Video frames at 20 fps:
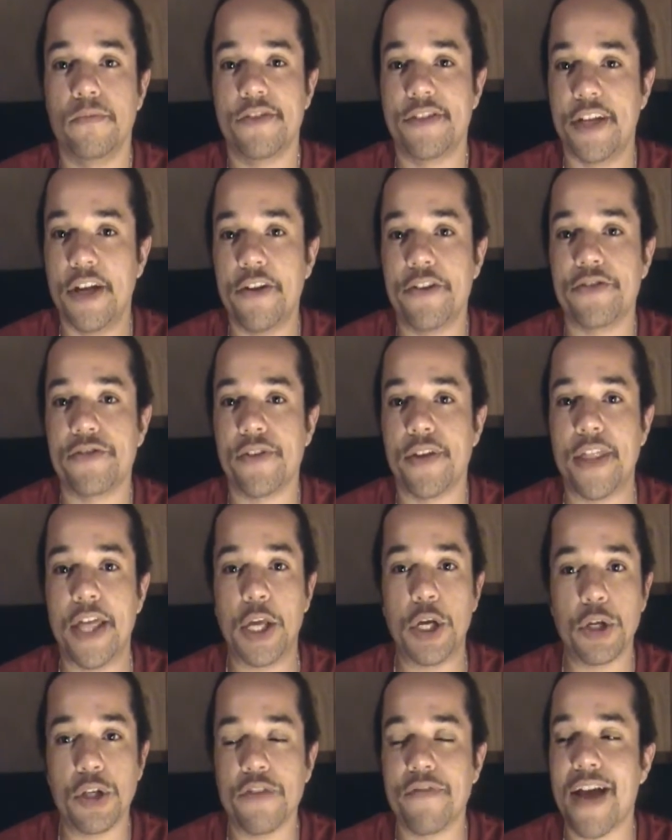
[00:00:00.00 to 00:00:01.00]
Seriously,
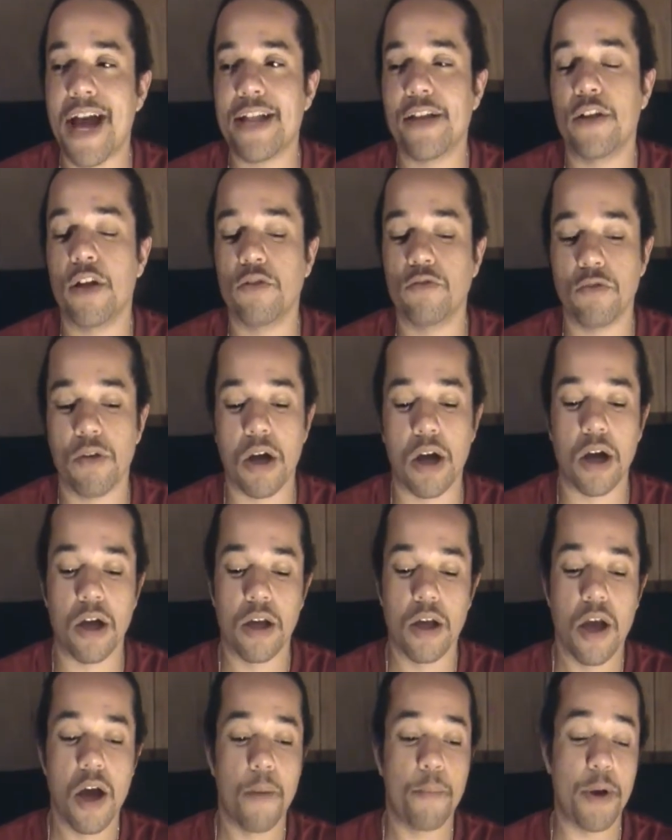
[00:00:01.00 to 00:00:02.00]
they could have had it on Raw.
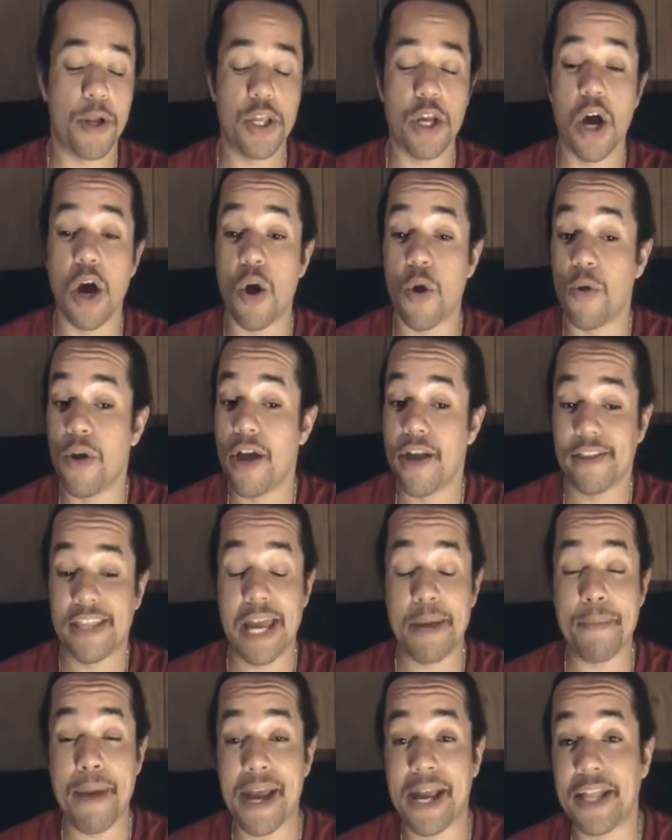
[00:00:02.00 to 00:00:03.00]
But no,
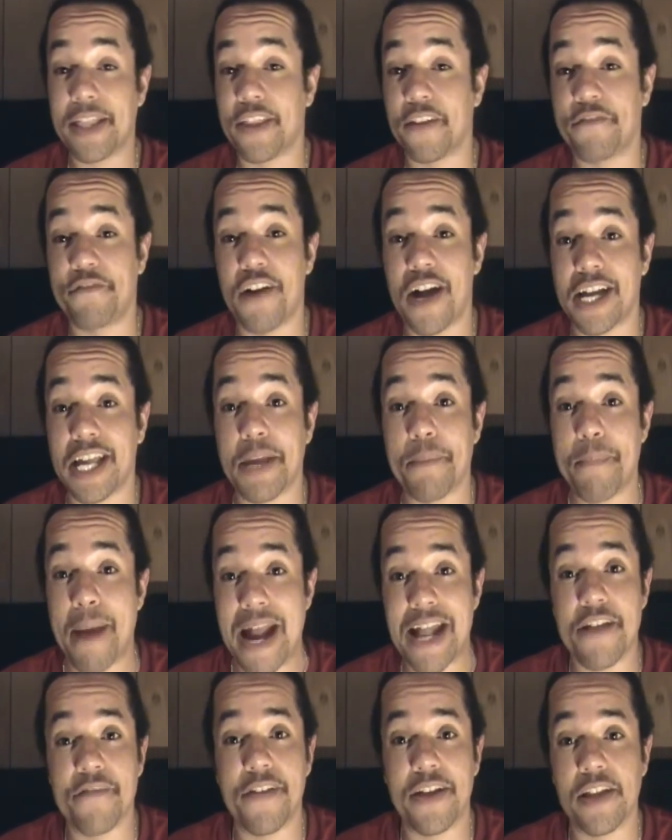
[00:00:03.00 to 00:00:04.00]
they make it the fucking
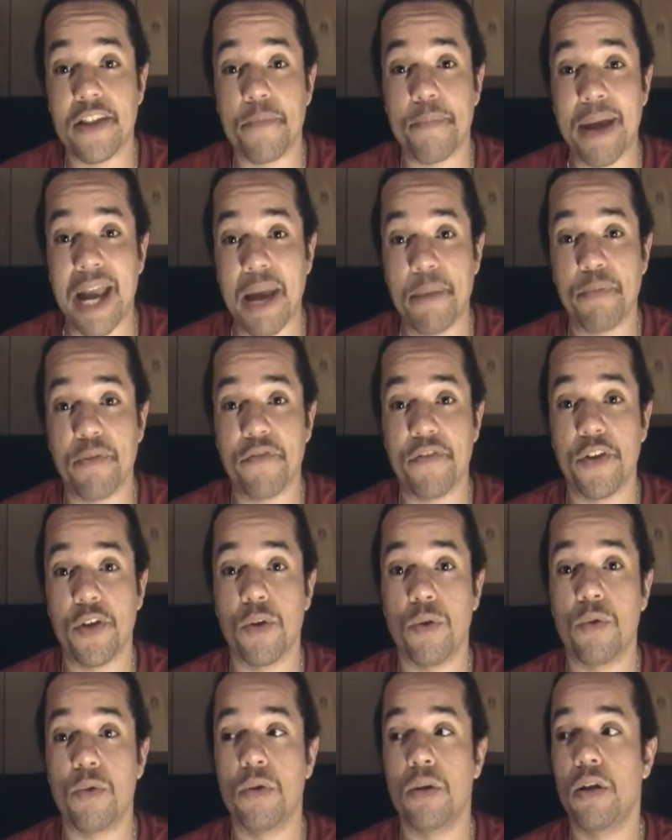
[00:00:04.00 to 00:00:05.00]
main event of the
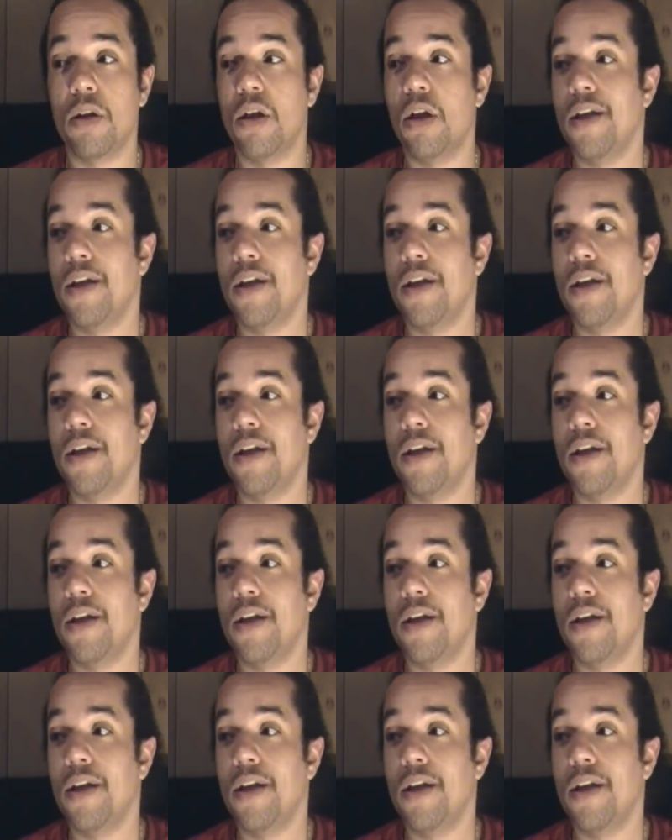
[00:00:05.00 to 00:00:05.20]
pay-per-view.